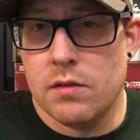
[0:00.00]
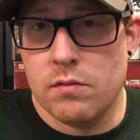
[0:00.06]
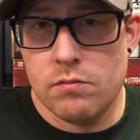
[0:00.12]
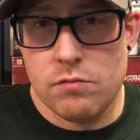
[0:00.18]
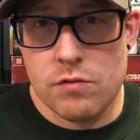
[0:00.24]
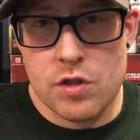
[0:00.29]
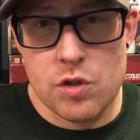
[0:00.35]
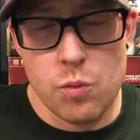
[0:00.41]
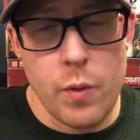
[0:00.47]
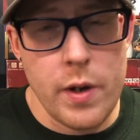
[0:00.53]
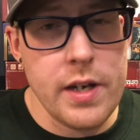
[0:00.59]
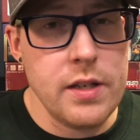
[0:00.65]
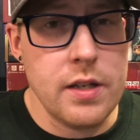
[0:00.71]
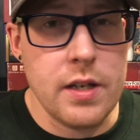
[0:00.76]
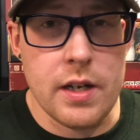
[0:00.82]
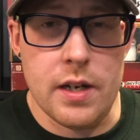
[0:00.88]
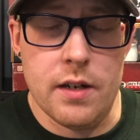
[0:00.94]
sweet
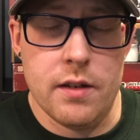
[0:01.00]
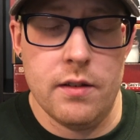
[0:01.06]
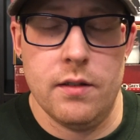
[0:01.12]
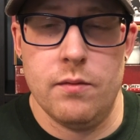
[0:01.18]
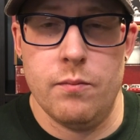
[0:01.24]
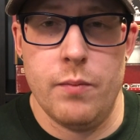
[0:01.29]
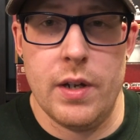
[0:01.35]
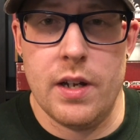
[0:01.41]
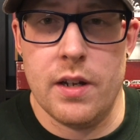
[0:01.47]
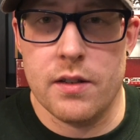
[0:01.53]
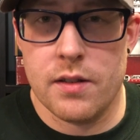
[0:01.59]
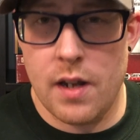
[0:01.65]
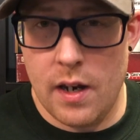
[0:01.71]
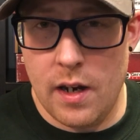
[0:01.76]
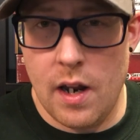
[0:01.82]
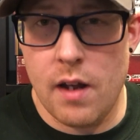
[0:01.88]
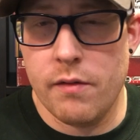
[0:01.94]
tea, because I
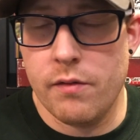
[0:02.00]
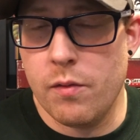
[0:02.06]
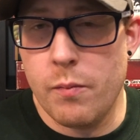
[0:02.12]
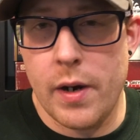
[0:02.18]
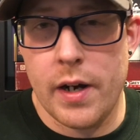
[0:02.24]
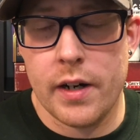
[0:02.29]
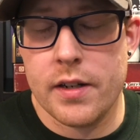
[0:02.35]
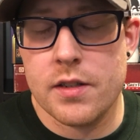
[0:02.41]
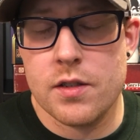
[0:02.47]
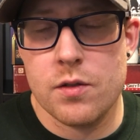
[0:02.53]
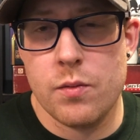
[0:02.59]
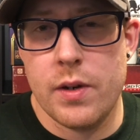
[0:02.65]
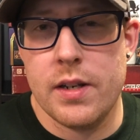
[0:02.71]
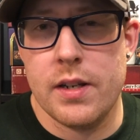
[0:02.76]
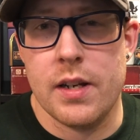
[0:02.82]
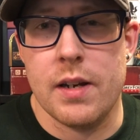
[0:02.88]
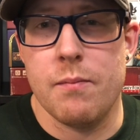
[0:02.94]
love American
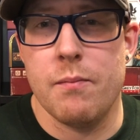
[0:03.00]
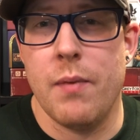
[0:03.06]
sweet tea.